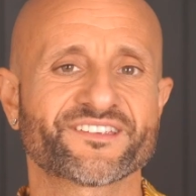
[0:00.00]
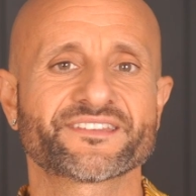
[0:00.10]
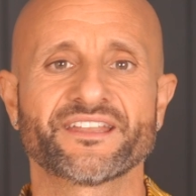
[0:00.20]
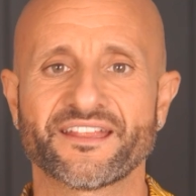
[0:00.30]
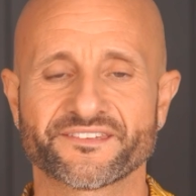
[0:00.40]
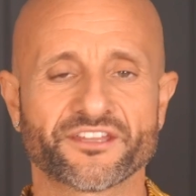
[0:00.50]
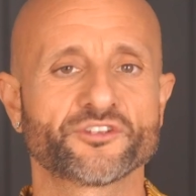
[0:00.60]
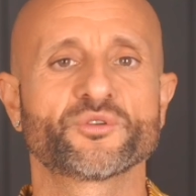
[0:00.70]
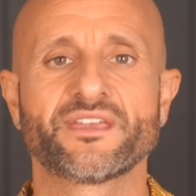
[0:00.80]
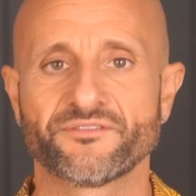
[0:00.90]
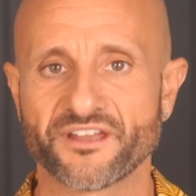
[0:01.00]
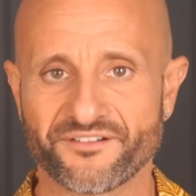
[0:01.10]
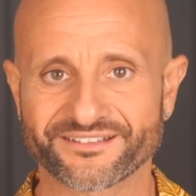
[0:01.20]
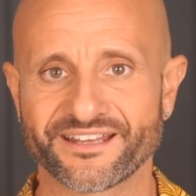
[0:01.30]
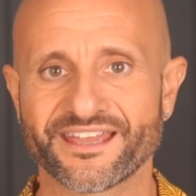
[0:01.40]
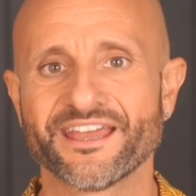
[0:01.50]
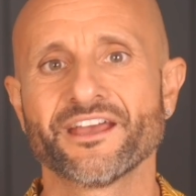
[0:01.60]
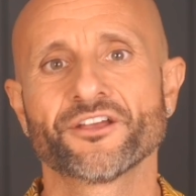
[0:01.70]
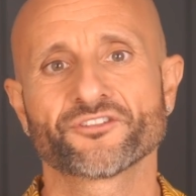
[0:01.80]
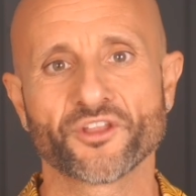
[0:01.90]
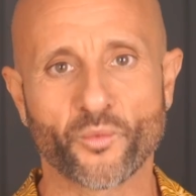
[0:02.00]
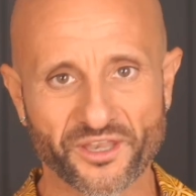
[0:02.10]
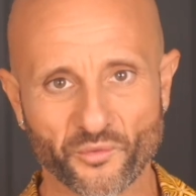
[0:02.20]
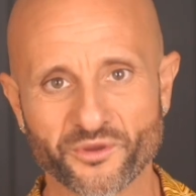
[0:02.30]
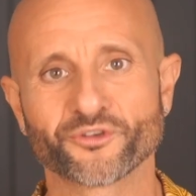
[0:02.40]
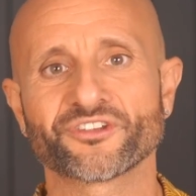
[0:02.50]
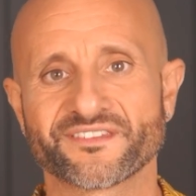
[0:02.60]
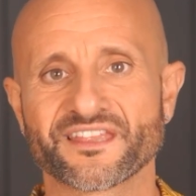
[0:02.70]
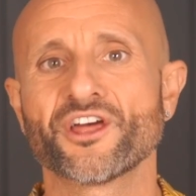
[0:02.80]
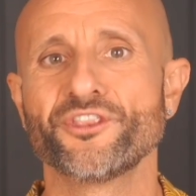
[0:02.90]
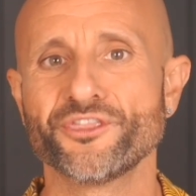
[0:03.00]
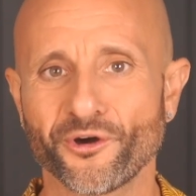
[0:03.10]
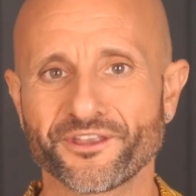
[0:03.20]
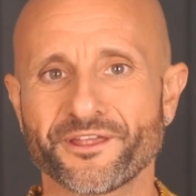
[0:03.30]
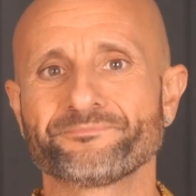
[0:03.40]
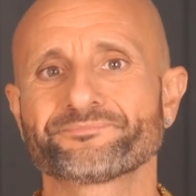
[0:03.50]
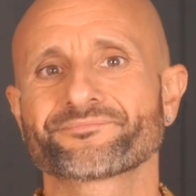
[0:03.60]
just an answer that you give directly. So the one that we use is non.